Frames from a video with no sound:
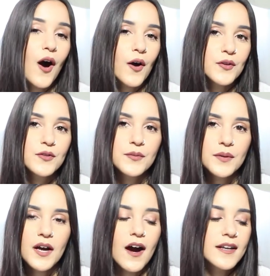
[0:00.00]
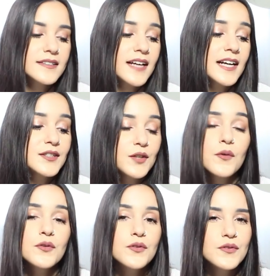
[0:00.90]
Although to be honest, I
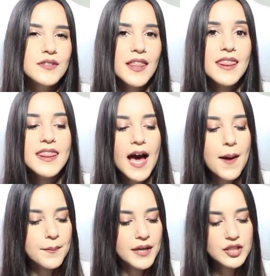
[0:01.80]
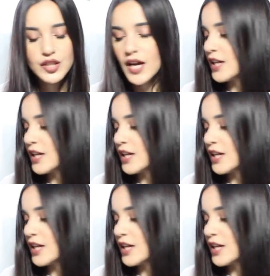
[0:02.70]
don't use it that much